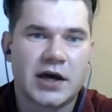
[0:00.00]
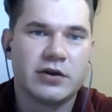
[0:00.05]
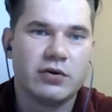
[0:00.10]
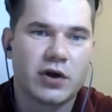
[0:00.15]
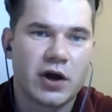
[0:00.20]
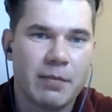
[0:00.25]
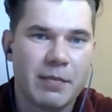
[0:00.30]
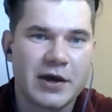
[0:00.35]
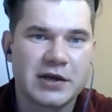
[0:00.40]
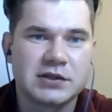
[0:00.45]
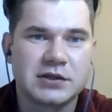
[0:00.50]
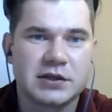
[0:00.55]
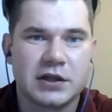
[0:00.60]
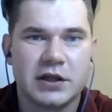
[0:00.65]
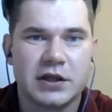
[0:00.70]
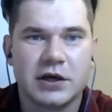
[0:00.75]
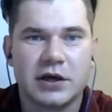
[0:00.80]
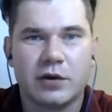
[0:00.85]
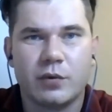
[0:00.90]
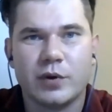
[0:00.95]
then you can
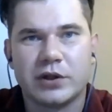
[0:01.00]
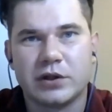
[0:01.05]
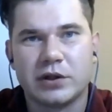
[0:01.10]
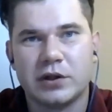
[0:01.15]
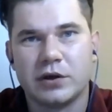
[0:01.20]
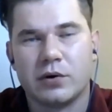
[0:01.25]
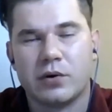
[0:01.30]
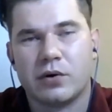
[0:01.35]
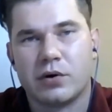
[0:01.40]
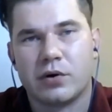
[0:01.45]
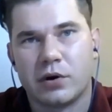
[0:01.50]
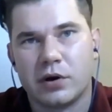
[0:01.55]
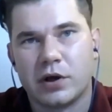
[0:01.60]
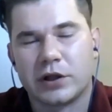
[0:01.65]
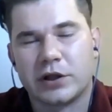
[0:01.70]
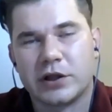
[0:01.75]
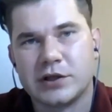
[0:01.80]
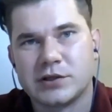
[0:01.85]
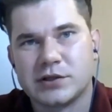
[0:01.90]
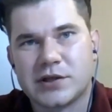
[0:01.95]
basically quit or
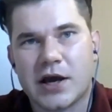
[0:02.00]
at least